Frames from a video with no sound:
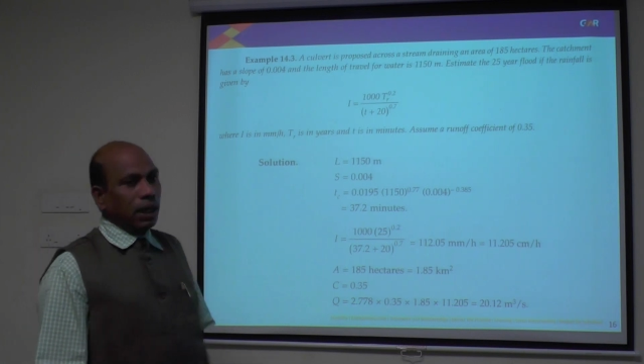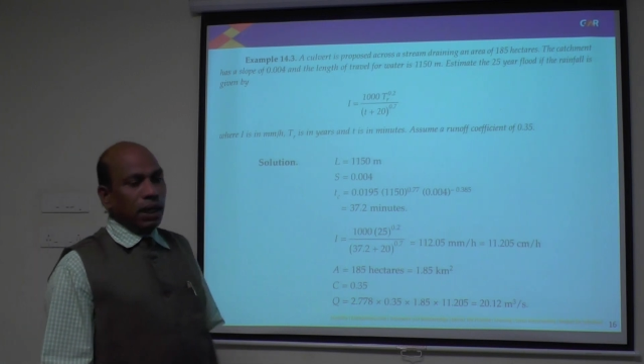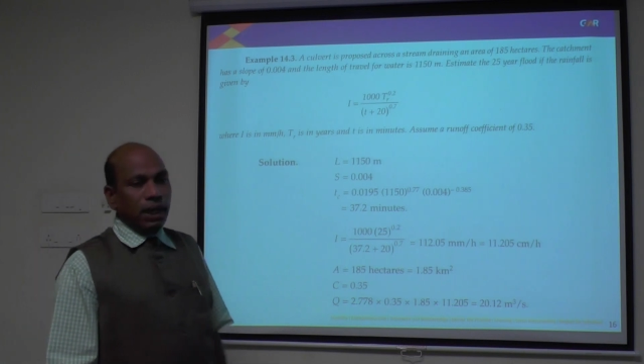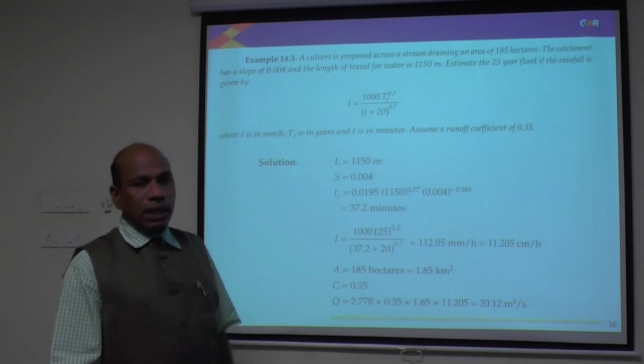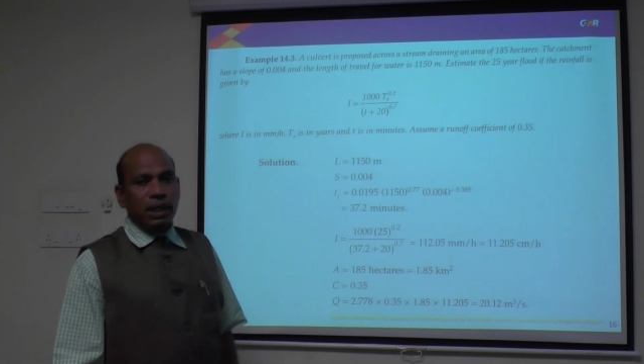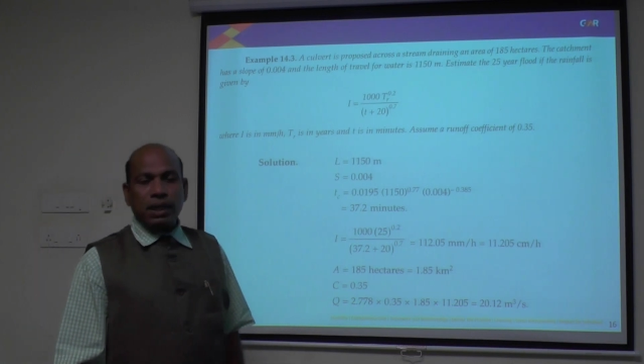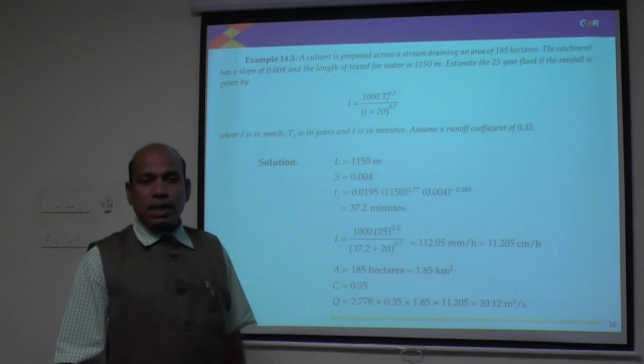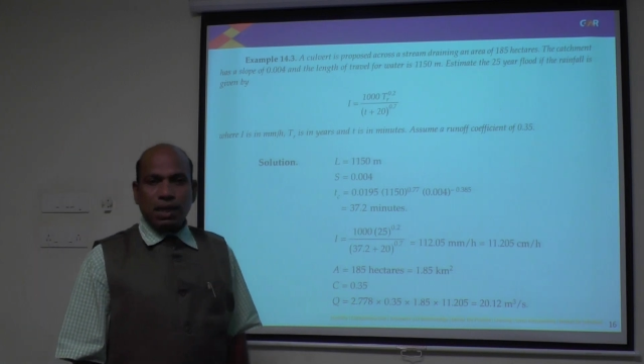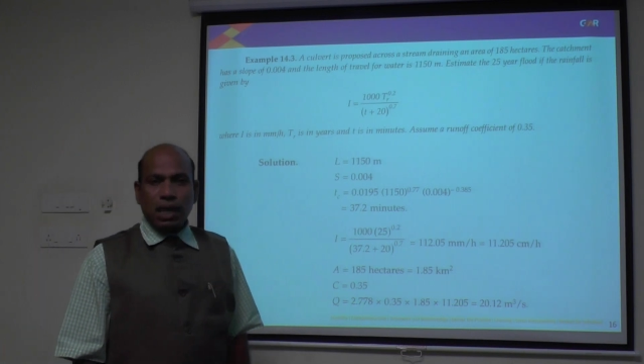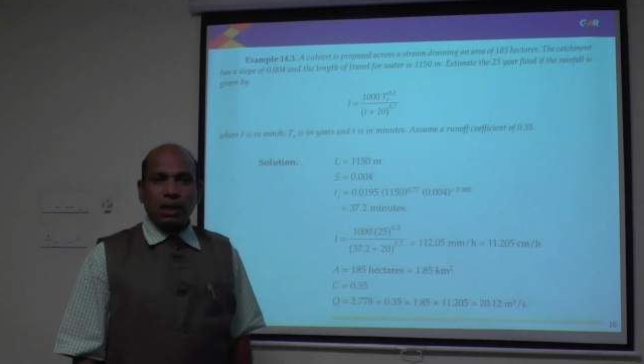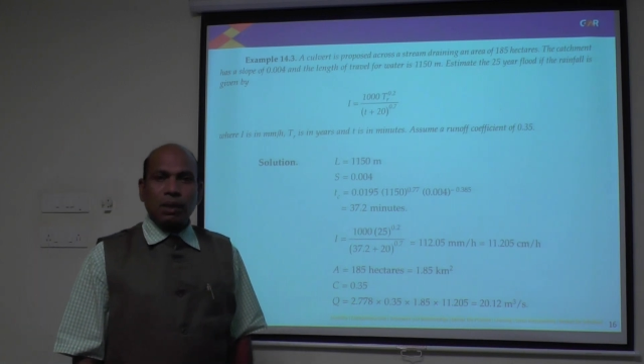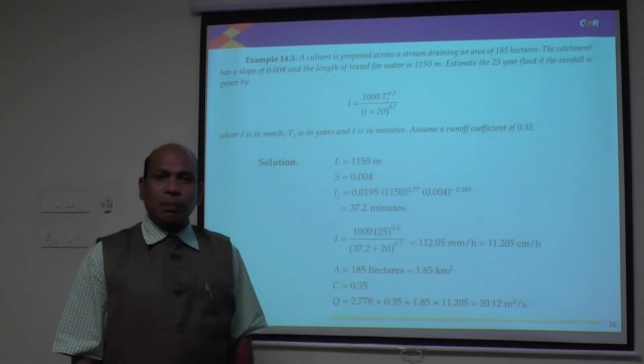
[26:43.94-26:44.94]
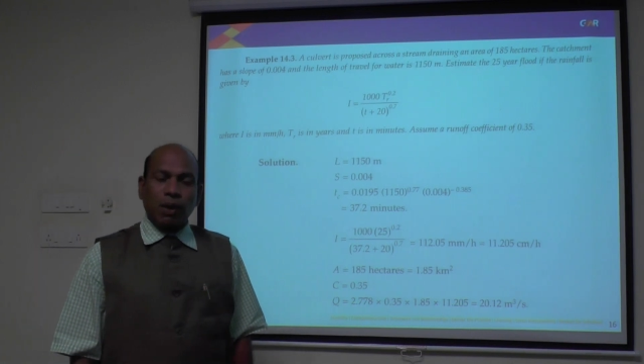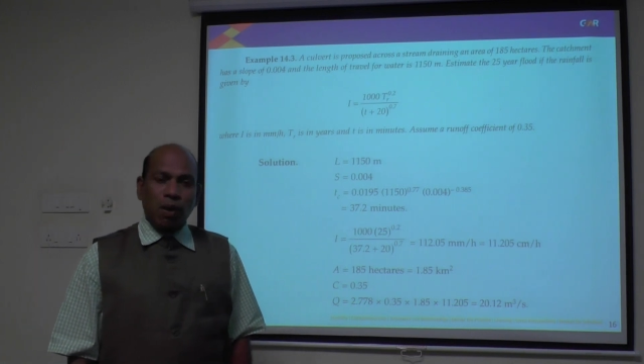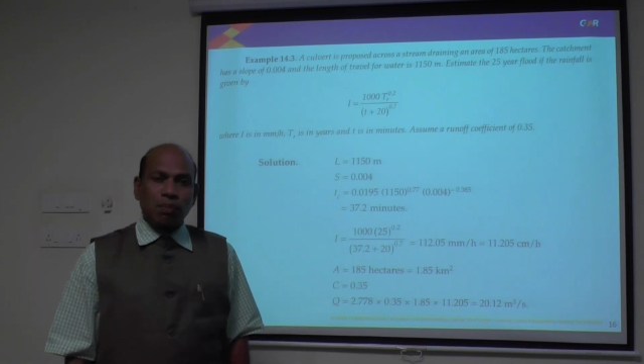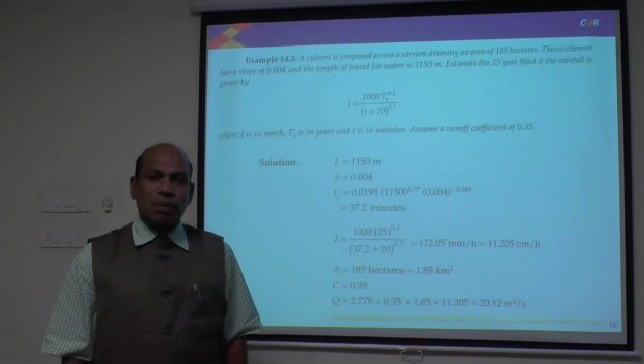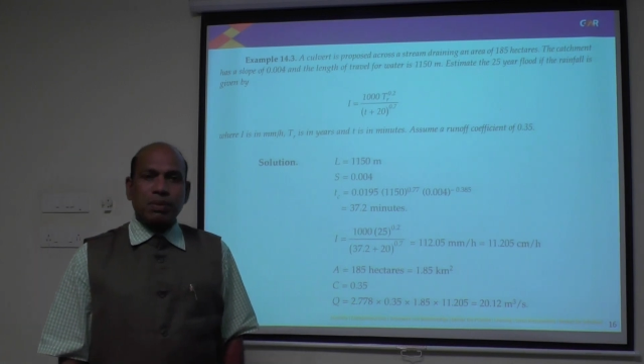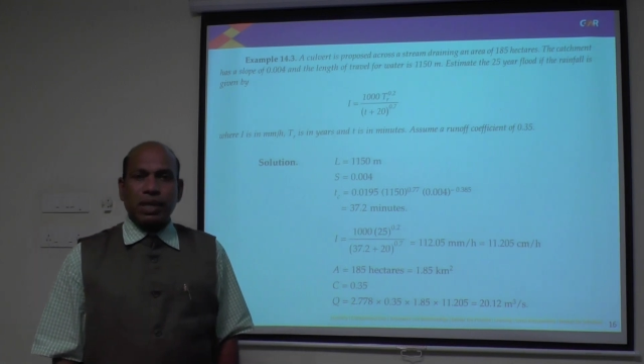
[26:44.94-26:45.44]
Here these are the
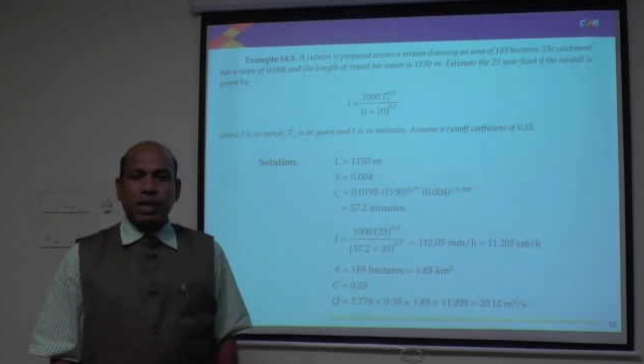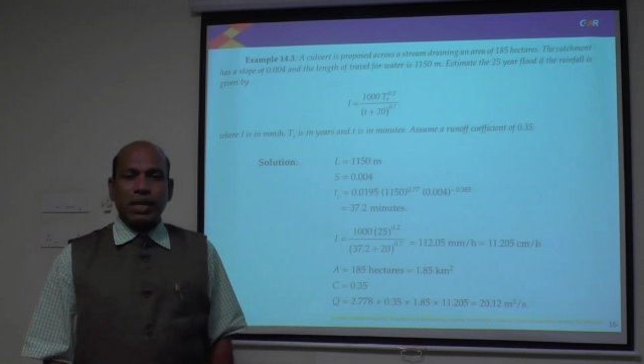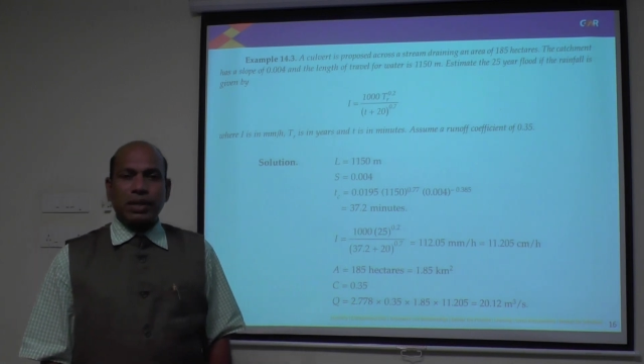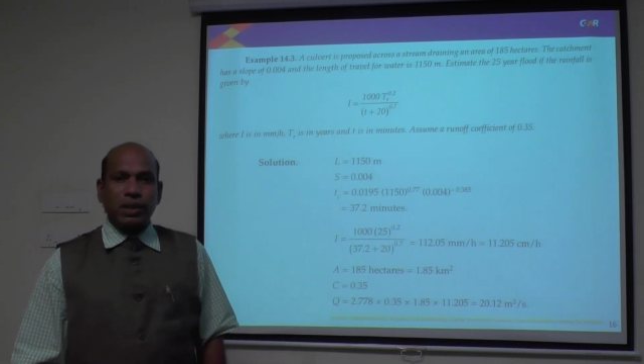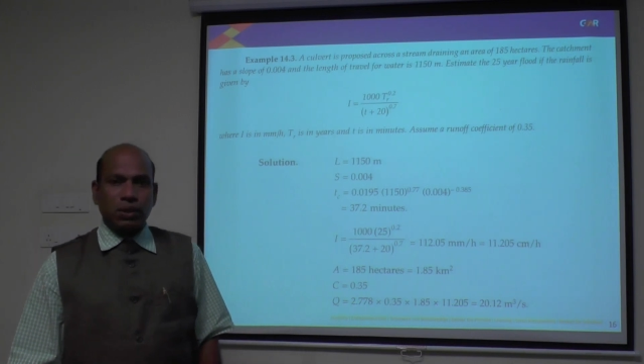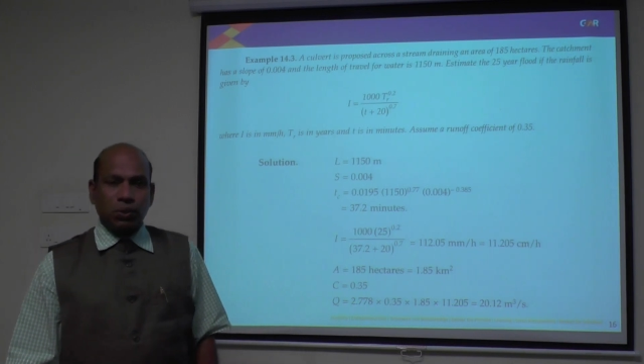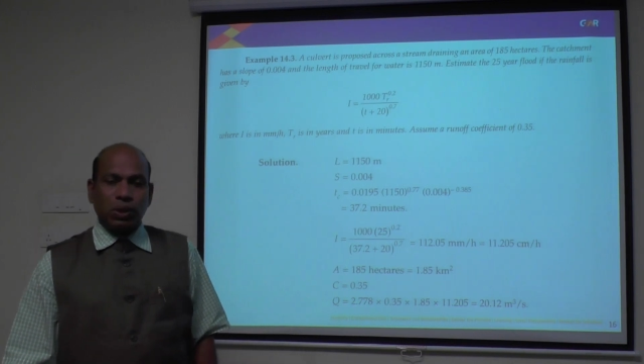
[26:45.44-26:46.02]
problems related to